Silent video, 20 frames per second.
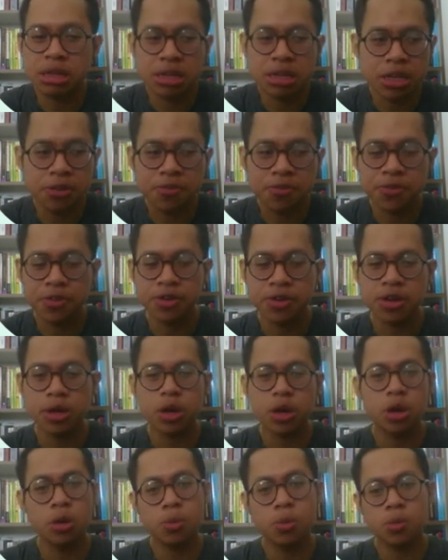give you a
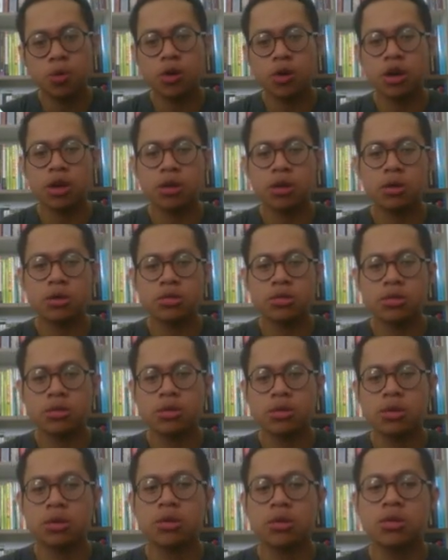homework and also
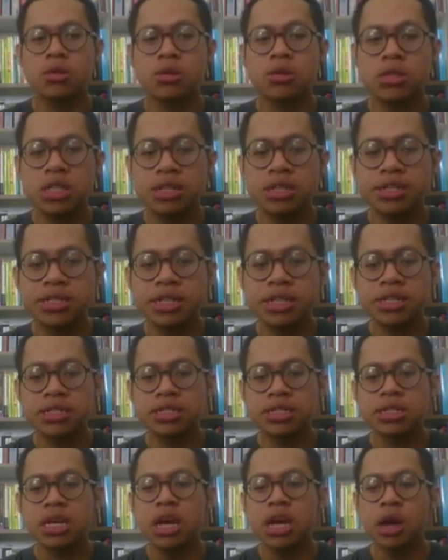the conclusion,
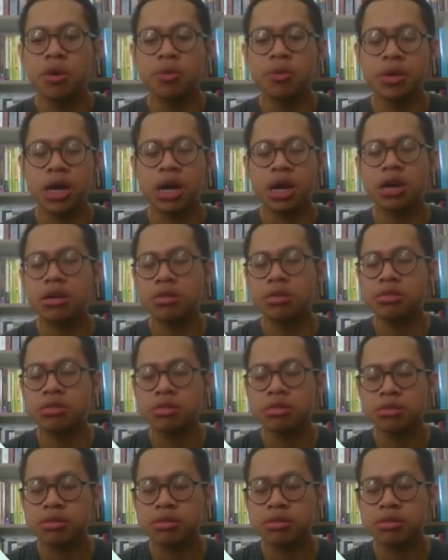since we are